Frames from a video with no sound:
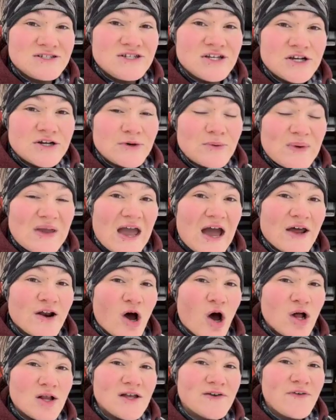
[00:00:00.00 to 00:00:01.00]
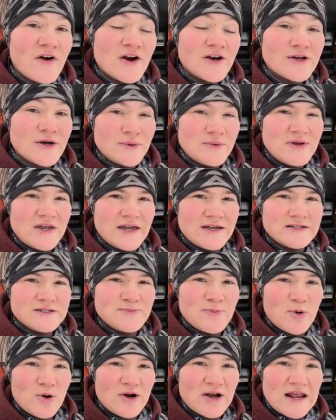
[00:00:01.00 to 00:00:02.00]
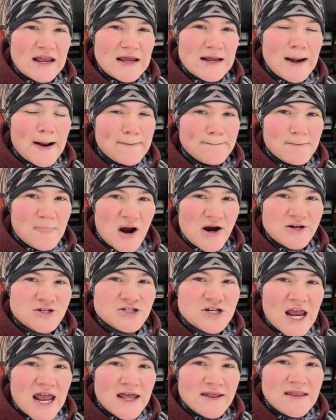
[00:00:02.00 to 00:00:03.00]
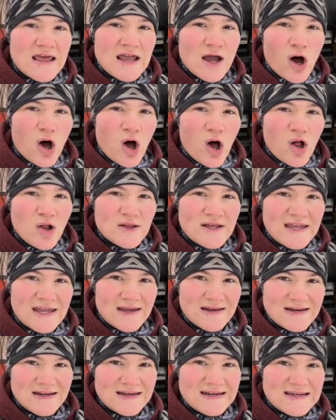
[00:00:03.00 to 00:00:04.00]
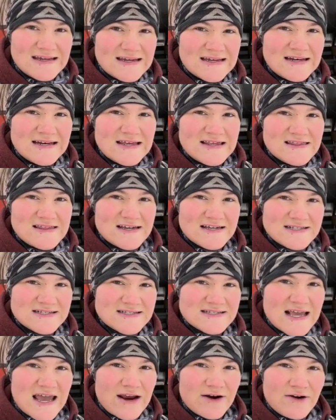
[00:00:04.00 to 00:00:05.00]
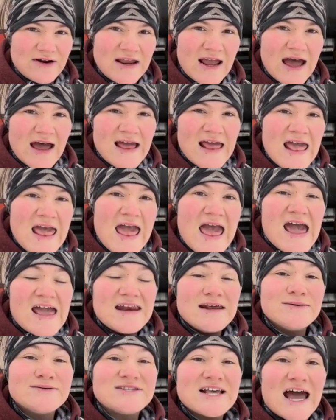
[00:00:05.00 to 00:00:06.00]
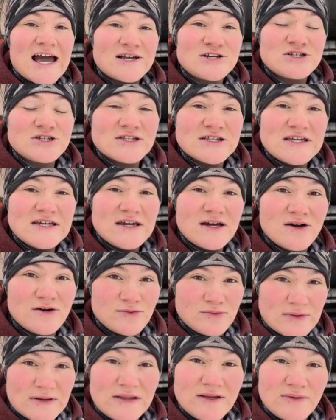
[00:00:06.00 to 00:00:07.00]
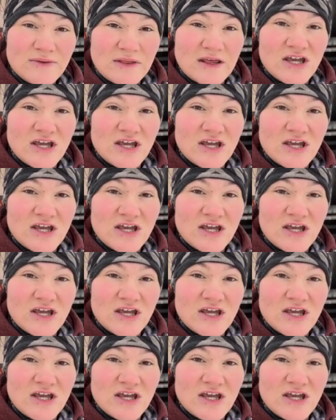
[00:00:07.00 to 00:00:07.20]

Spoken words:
year, we had all of our goat kids born in March, and they all kidded in this area, and it was actually really, really